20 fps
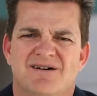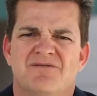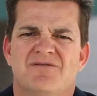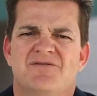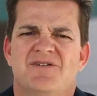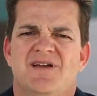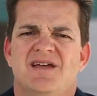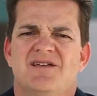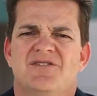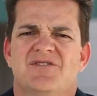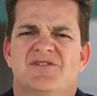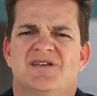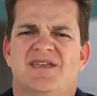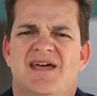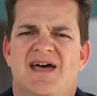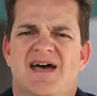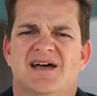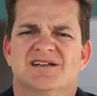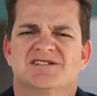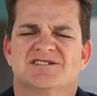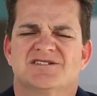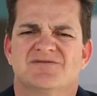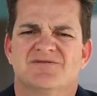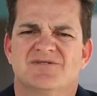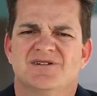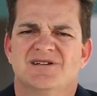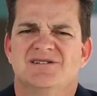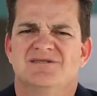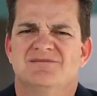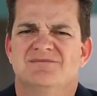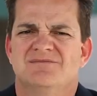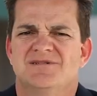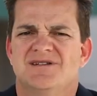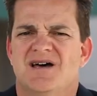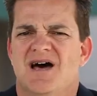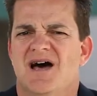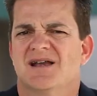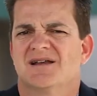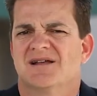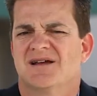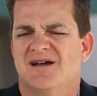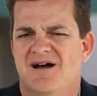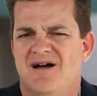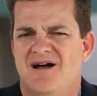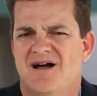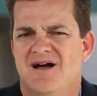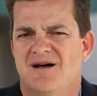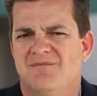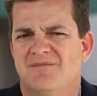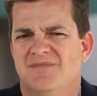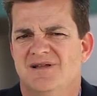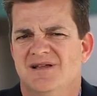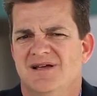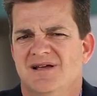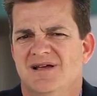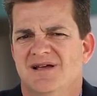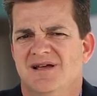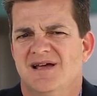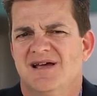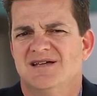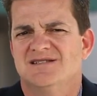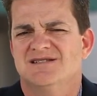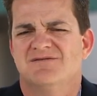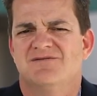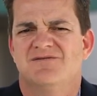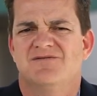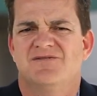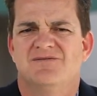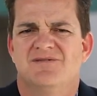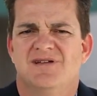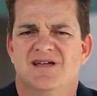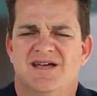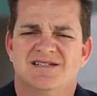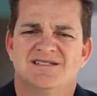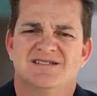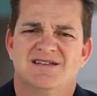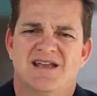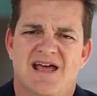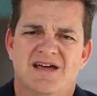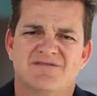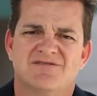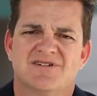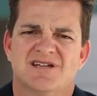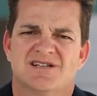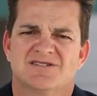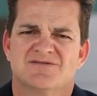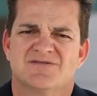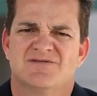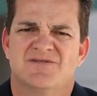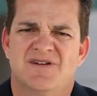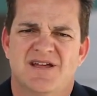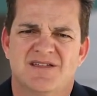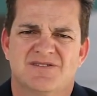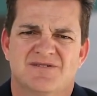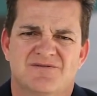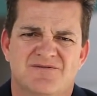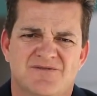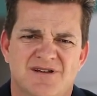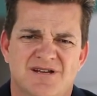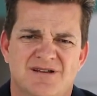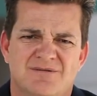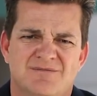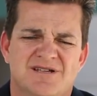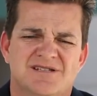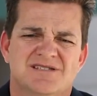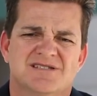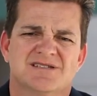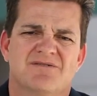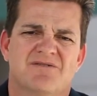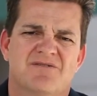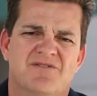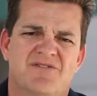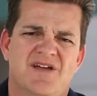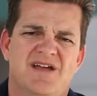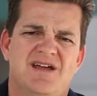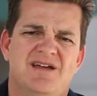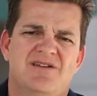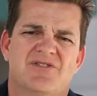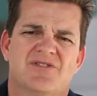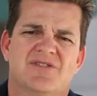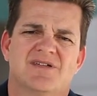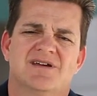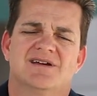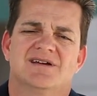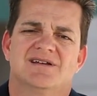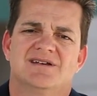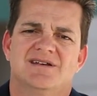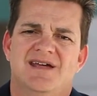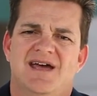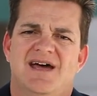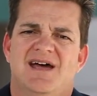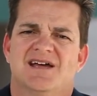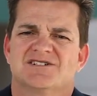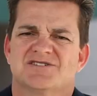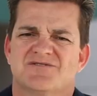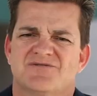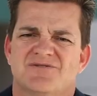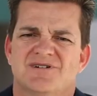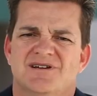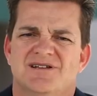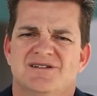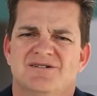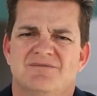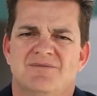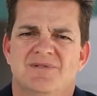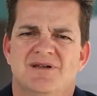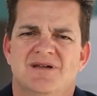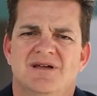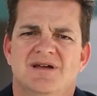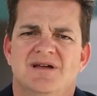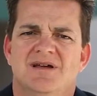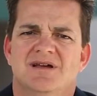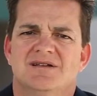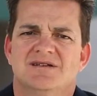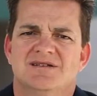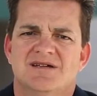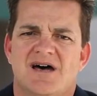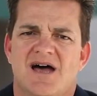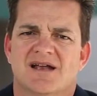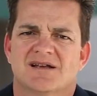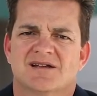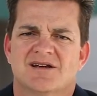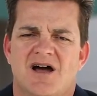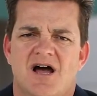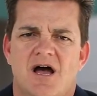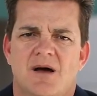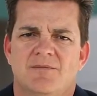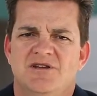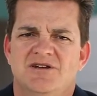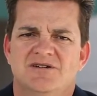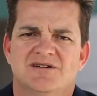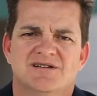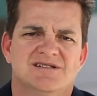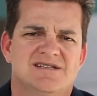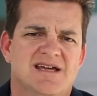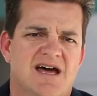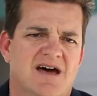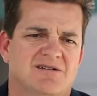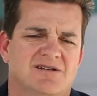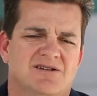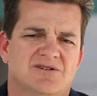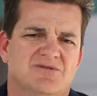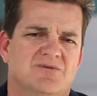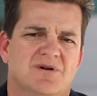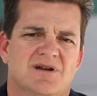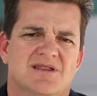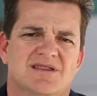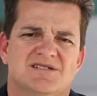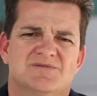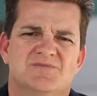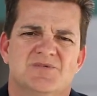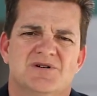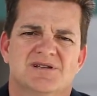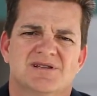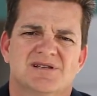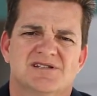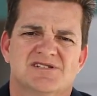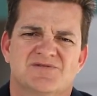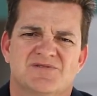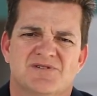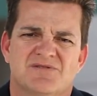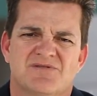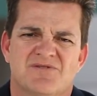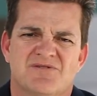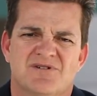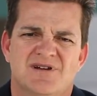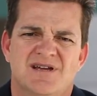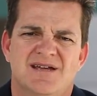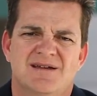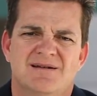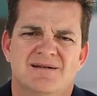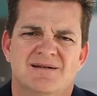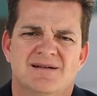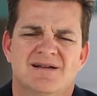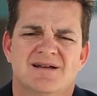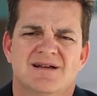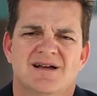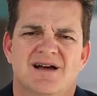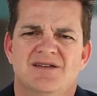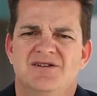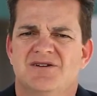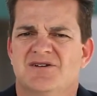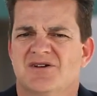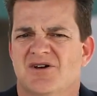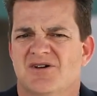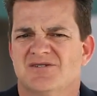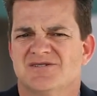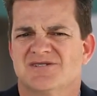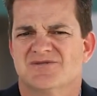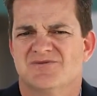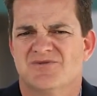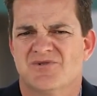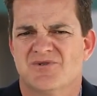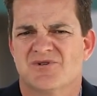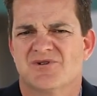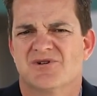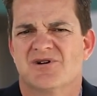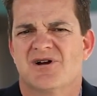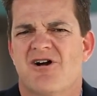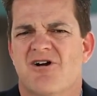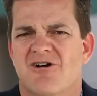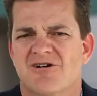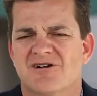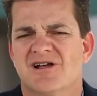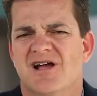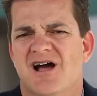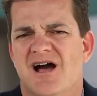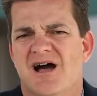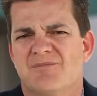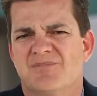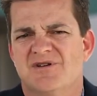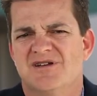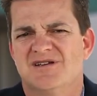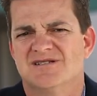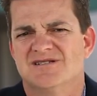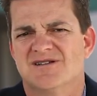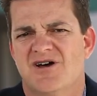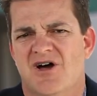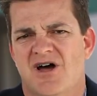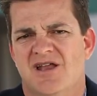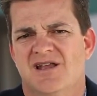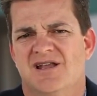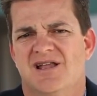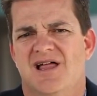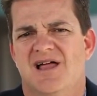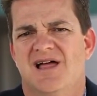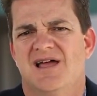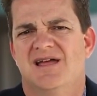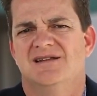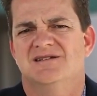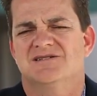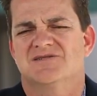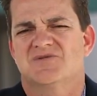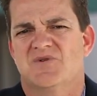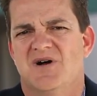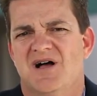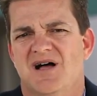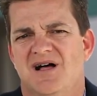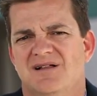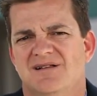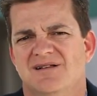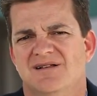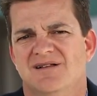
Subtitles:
faith-freedom.com, as an Advocates for Faith and Freedom, it's faith-freedom.com. And you can download one of these booklets for free. You can also order hard copies online as well.